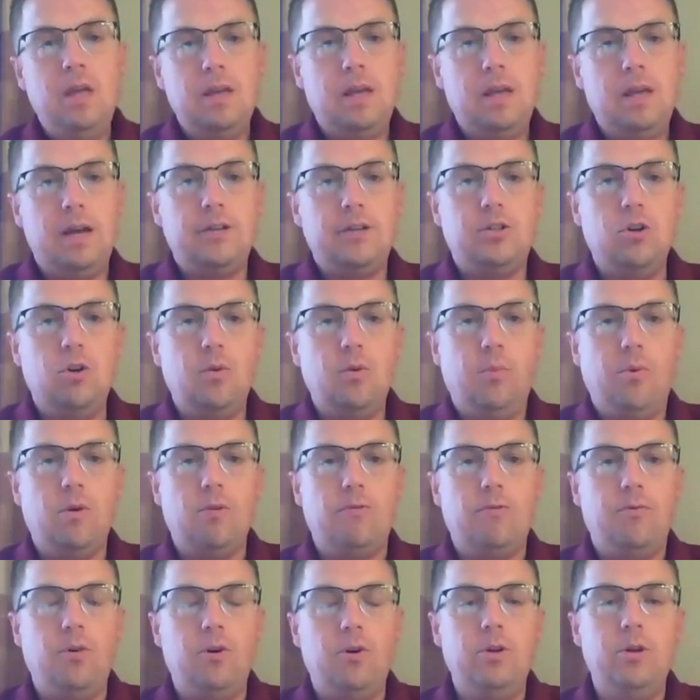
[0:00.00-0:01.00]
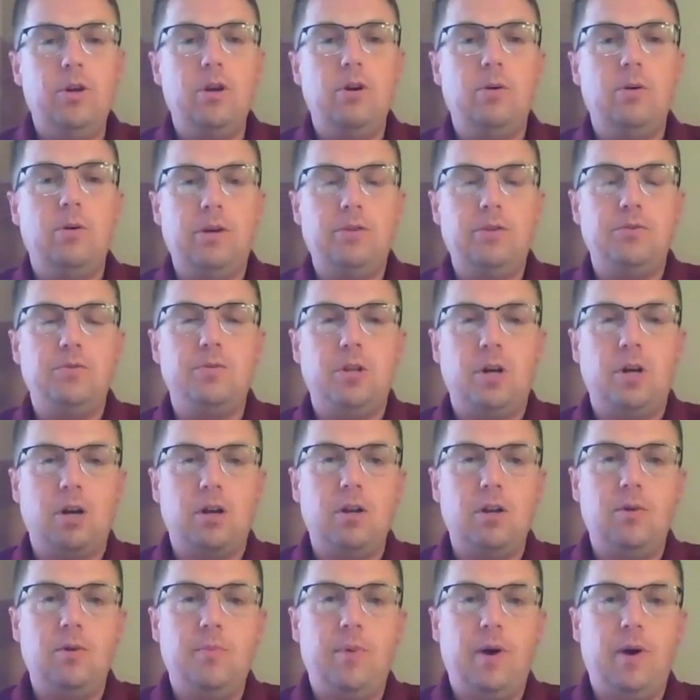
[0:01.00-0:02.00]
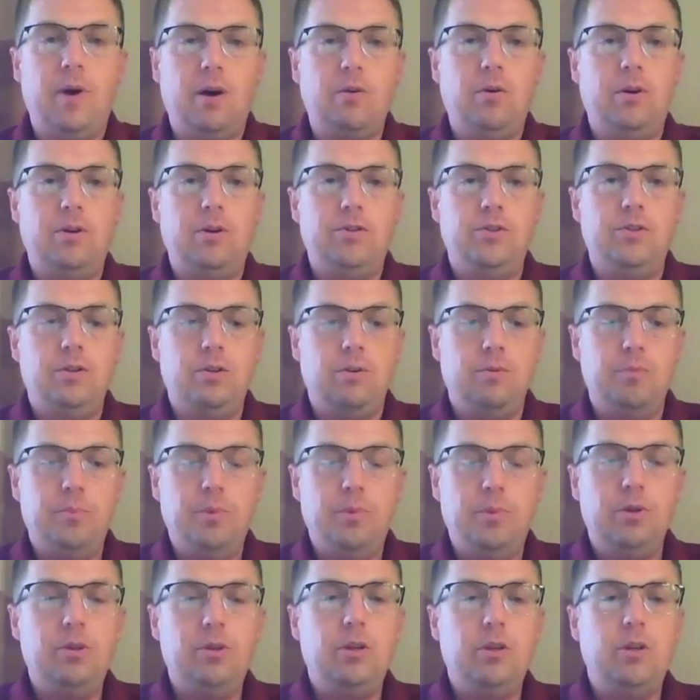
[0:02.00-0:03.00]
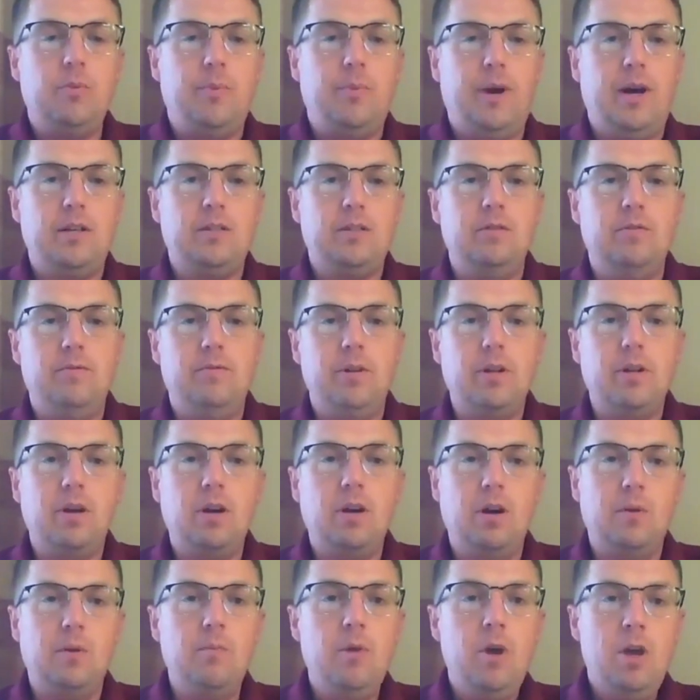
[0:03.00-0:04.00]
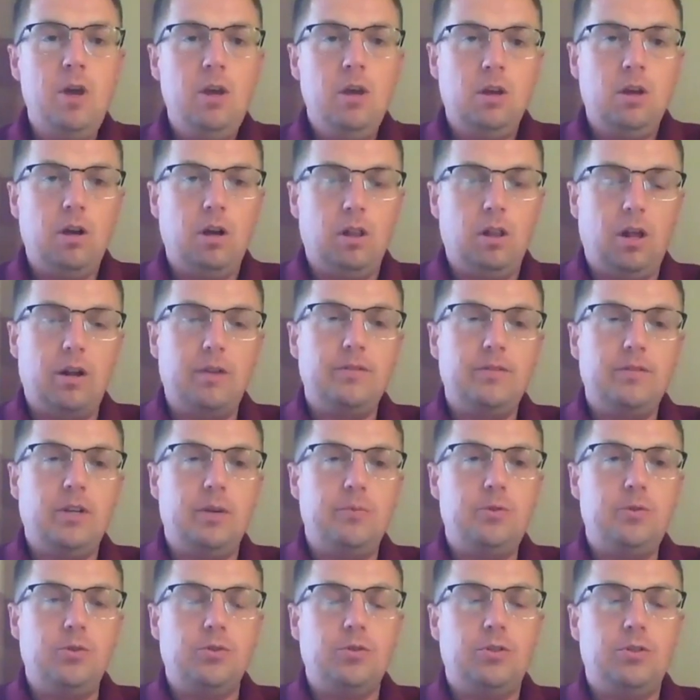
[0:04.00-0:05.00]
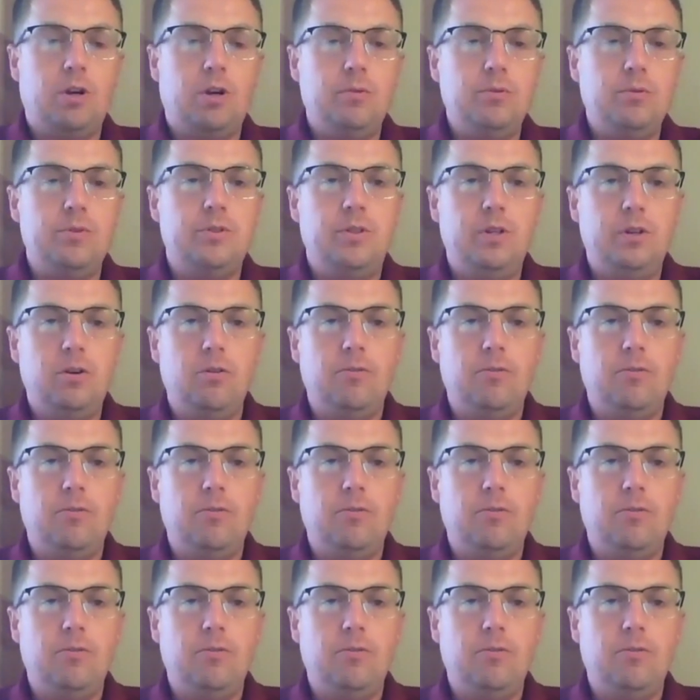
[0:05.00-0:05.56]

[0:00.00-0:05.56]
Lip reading: Yeah. So portfolio, as we're talking about, as you're building your passive income, a lot of times you'll start with single